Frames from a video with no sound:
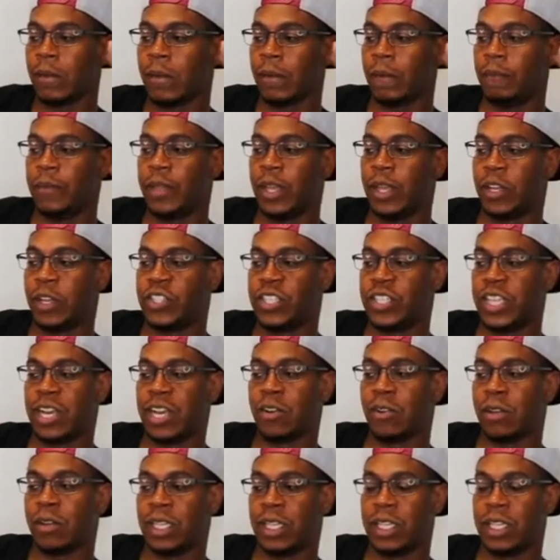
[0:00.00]
they're
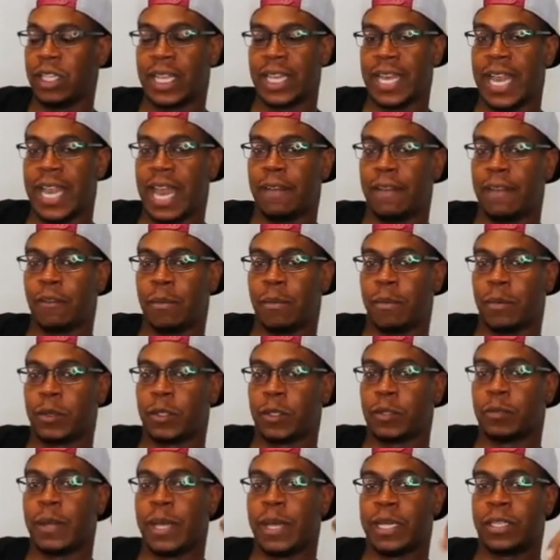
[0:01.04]
generally looking at it from a
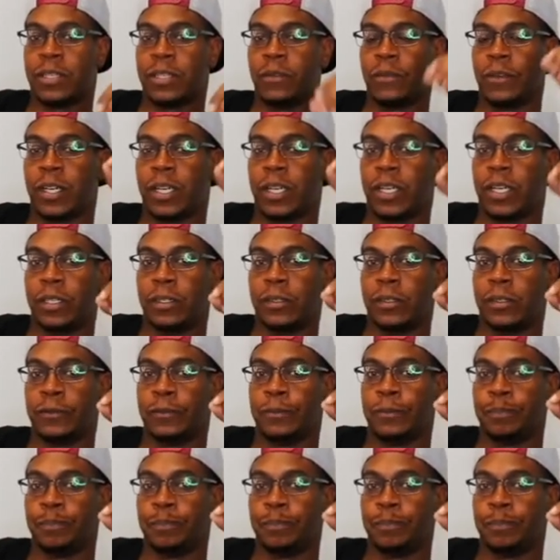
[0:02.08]
perspective of